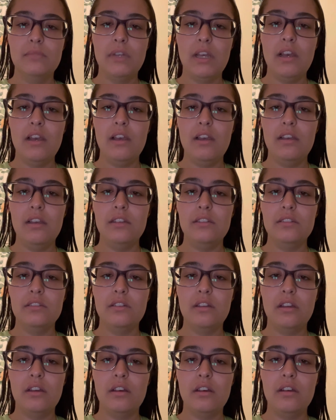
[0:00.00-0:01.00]
Hey
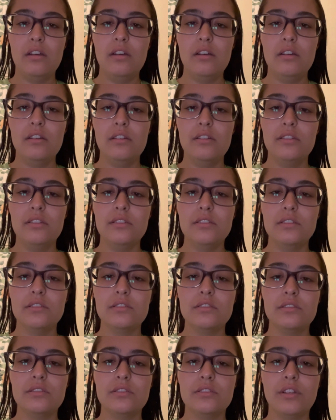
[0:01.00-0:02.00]
guys,
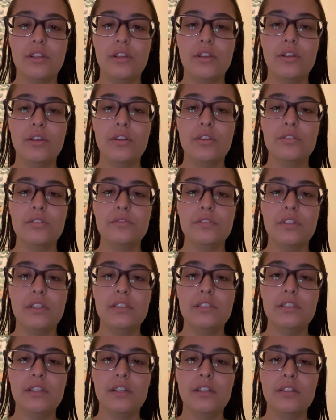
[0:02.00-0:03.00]
so
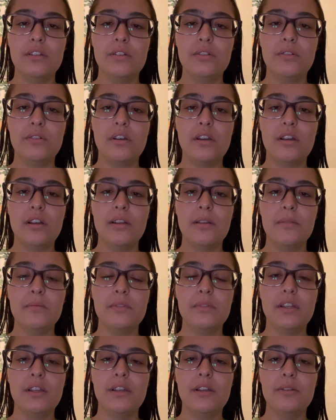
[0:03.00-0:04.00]
right now I'm
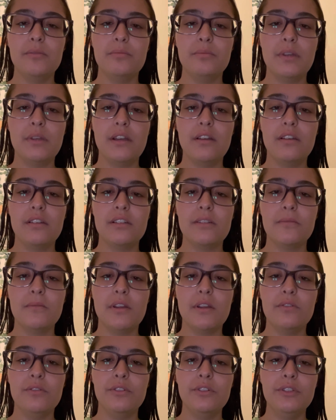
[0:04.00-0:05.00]
now back in my
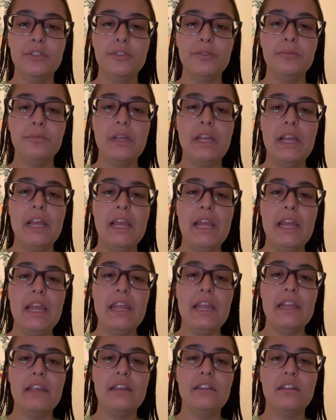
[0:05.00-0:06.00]
room,
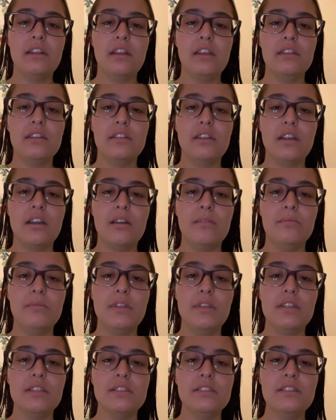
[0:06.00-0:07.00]
and I got
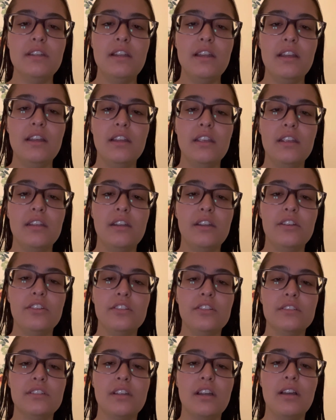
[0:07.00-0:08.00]
me a snack, and I
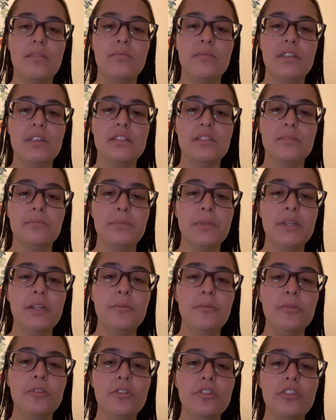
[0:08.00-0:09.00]
just got me some
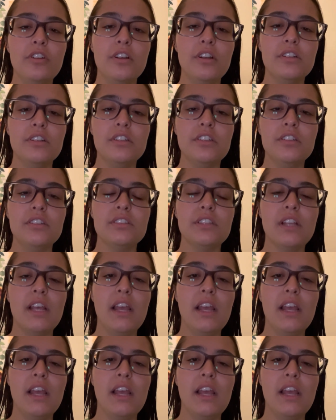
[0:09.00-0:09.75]
peanut butter crackers,